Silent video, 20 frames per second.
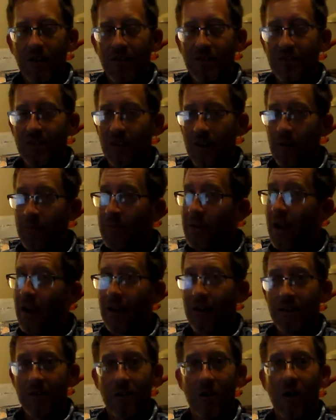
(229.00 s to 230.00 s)
some
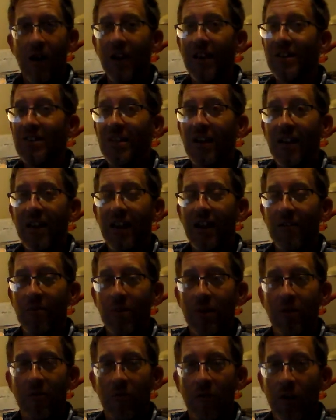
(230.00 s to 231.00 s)
kind of crazy, I can't
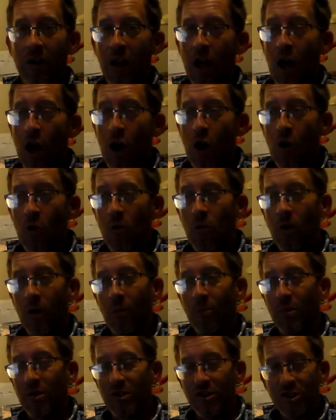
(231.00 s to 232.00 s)
remember, Renault
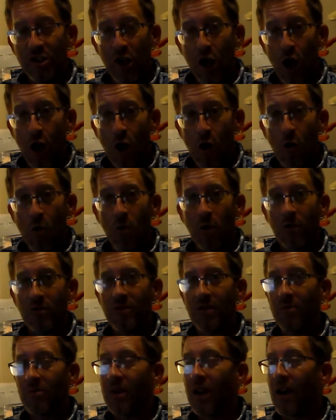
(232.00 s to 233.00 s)
or a Peugeot or
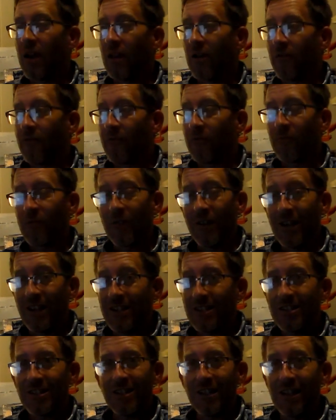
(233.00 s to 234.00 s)
some kind of
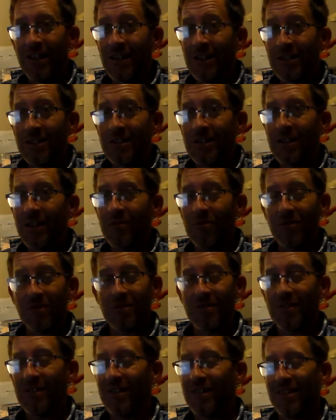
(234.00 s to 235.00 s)
French engine. It
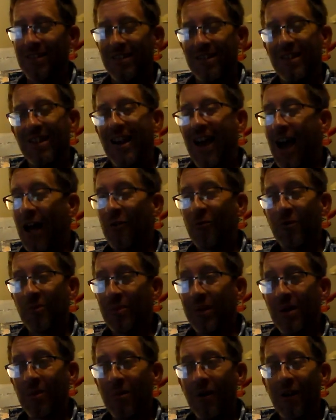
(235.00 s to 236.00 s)
was I don't
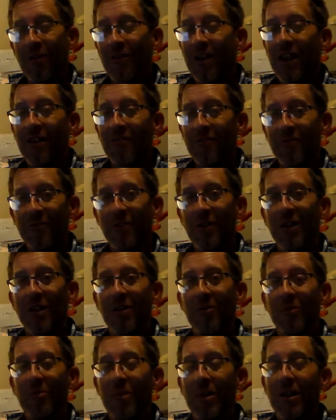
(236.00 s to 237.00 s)
remember. I don't have it in front
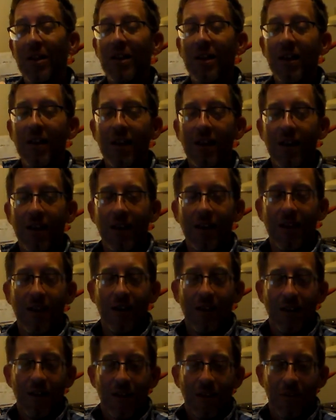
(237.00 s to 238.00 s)
of me, but
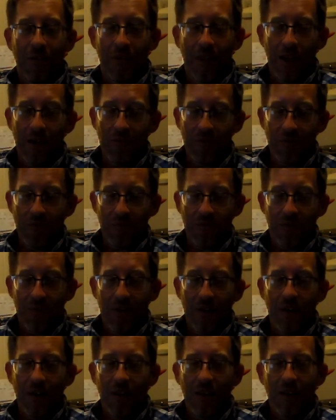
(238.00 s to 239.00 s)
that
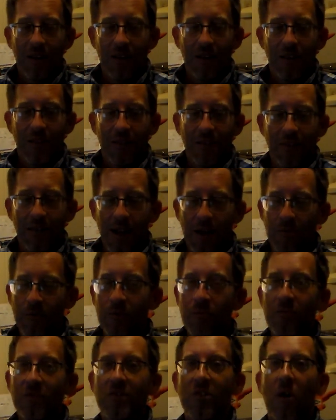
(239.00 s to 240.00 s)

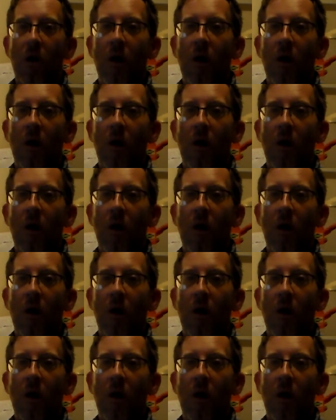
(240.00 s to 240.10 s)
one was